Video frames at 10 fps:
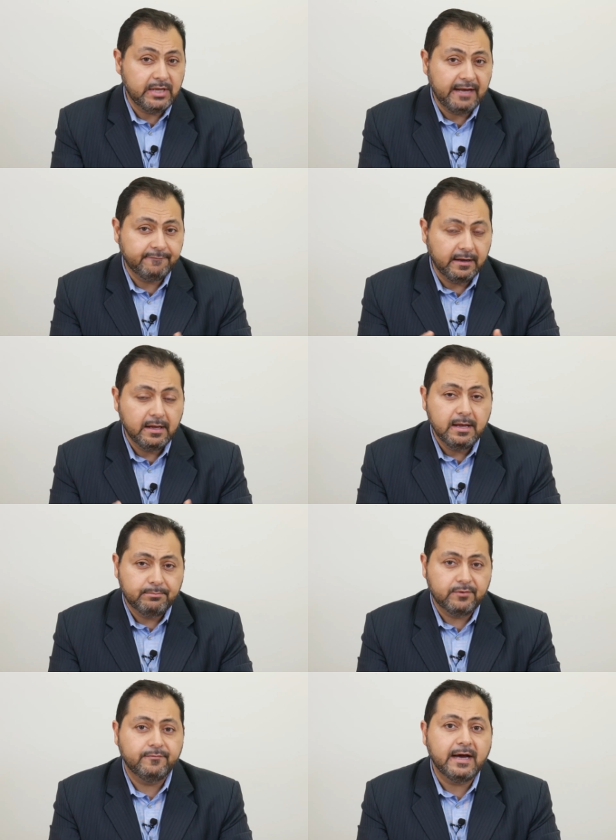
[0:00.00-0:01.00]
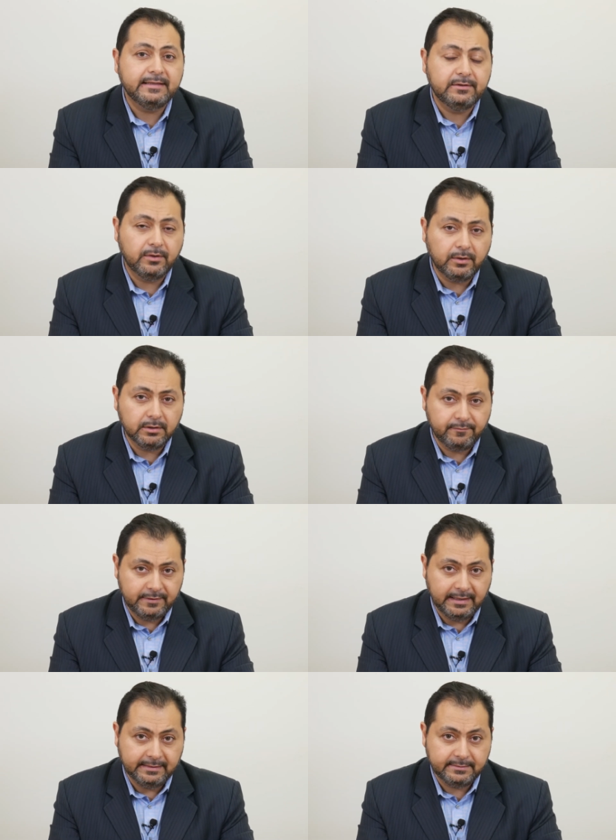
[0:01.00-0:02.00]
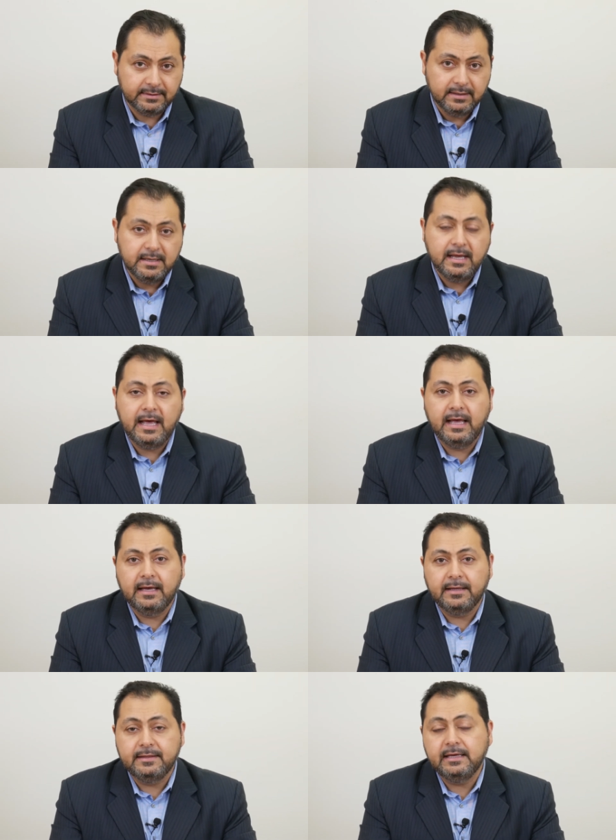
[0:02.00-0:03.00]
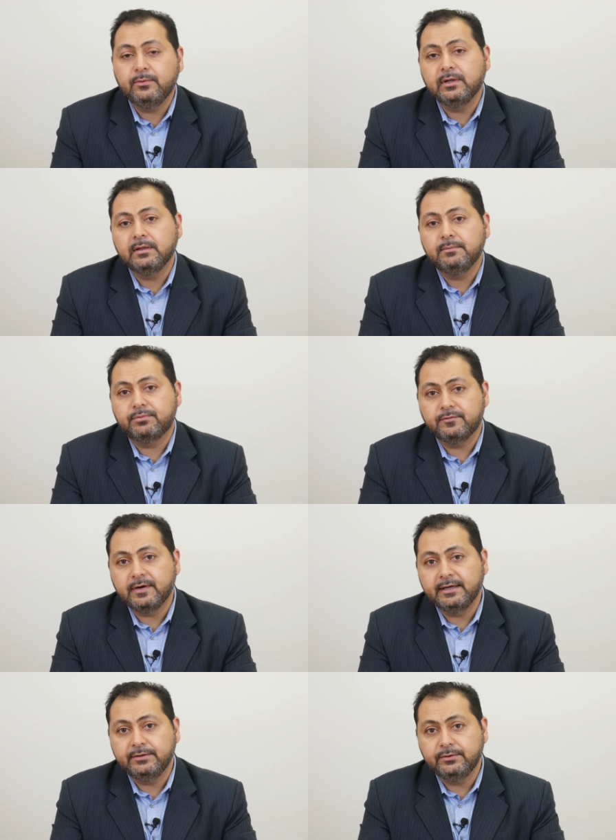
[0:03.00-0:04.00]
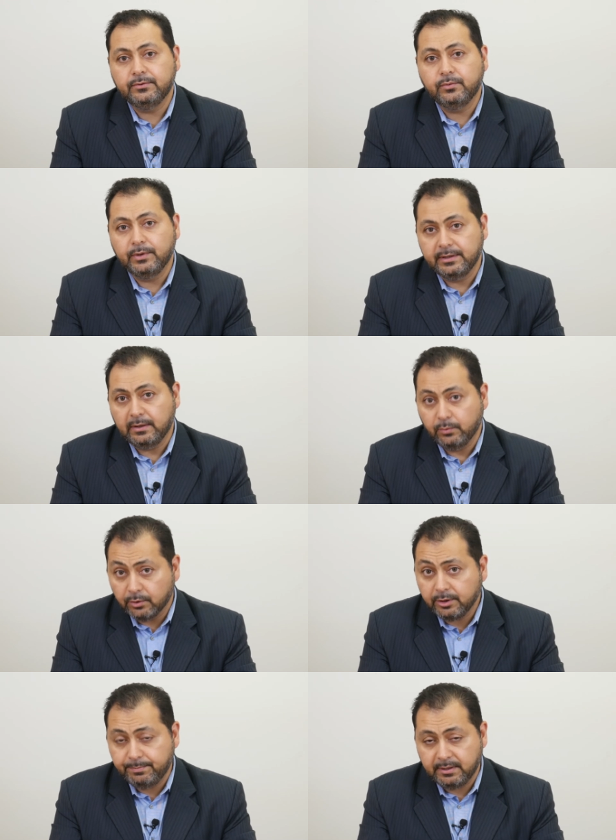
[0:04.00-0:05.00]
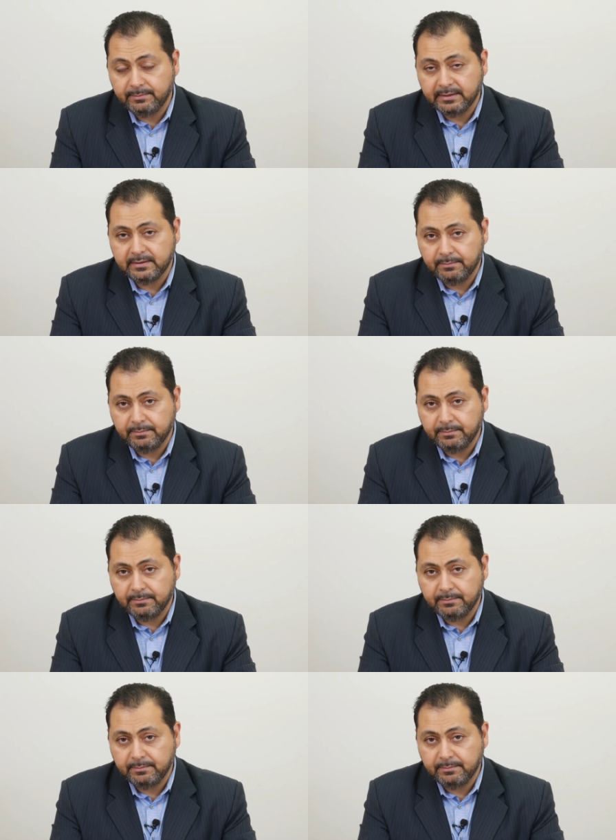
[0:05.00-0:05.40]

have provided all of that, they will provide you with a work permit,